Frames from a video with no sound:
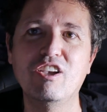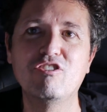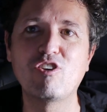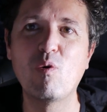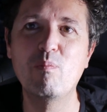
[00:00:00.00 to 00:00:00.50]

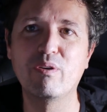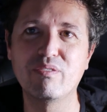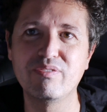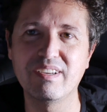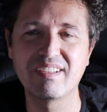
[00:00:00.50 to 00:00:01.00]
so
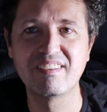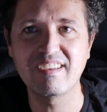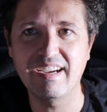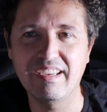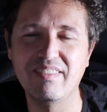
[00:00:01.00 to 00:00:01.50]
perfect
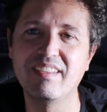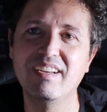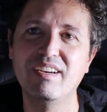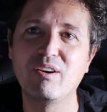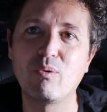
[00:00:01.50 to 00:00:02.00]
side,
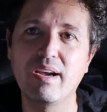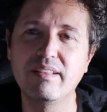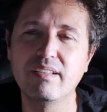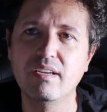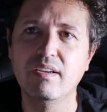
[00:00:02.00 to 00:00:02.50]
right?